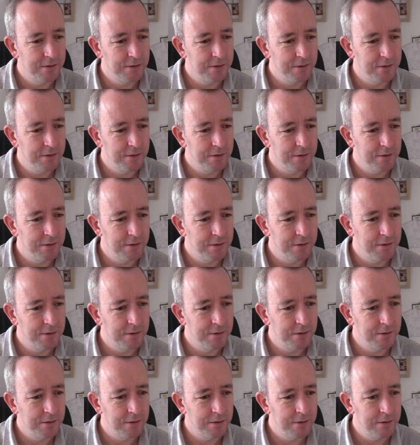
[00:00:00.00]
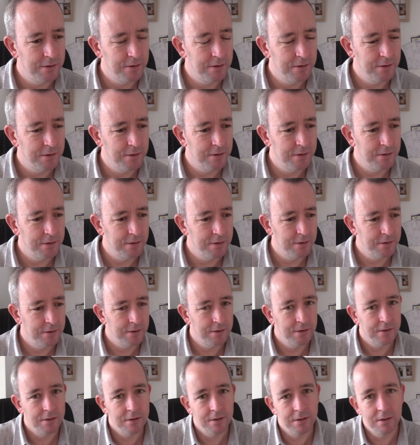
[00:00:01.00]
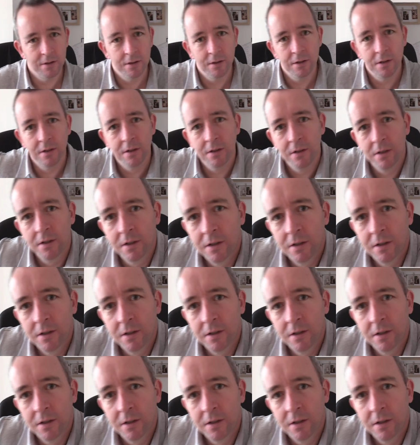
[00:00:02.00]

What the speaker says: Nothing is said.